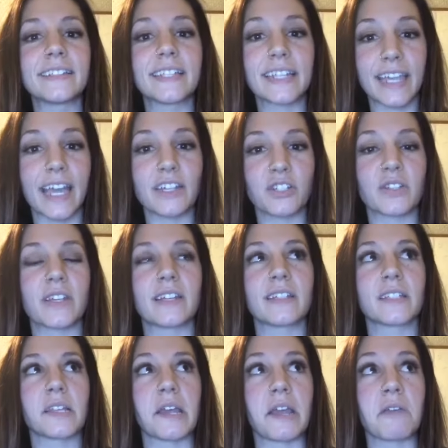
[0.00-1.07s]
to catch
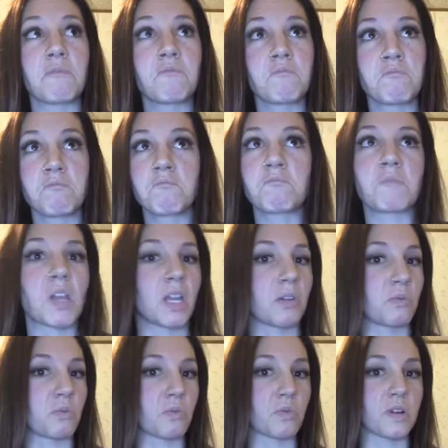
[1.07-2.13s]
this
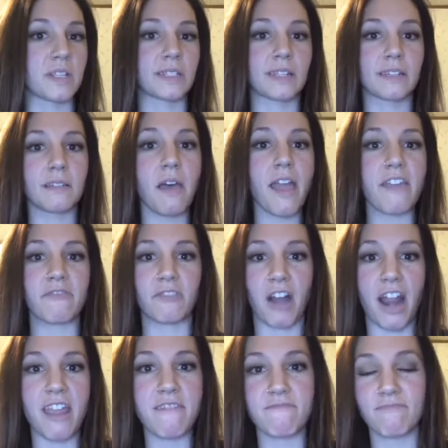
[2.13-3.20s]
and risk his life,
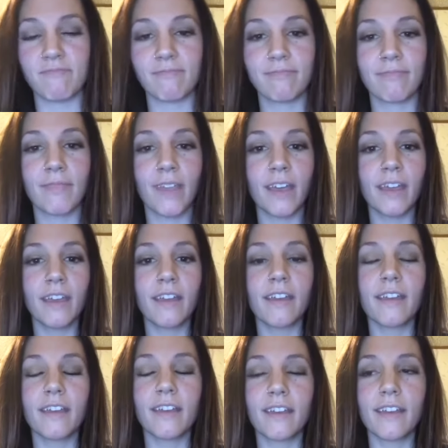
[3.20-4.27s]
right?
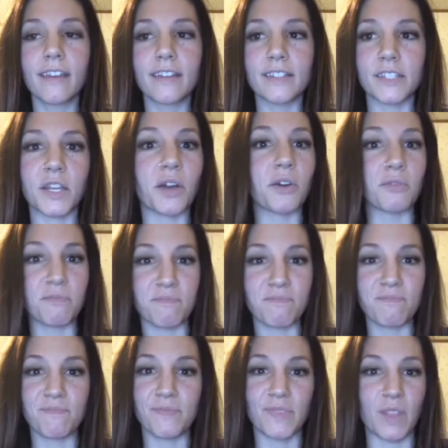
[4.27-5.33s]
So
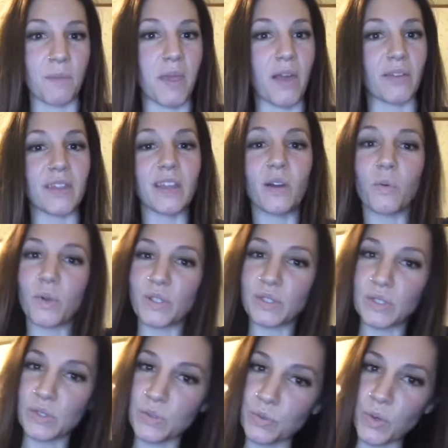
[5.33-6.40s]
the male eagle will
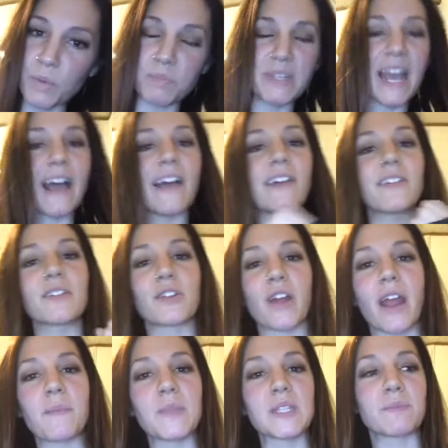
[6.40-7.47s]
swoop down,
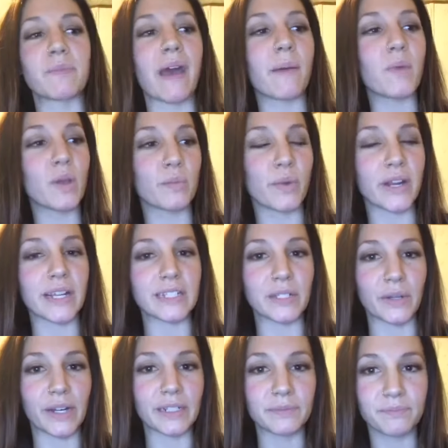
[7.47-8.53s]
grab this pebble, and bring it to
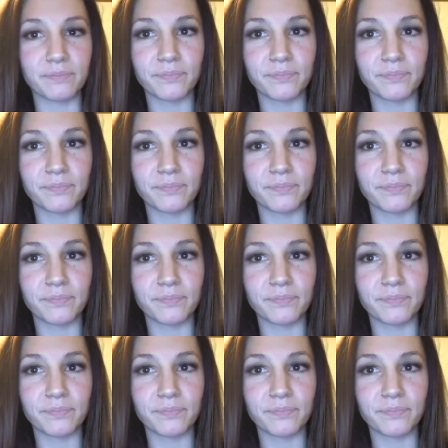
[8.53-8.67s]
her.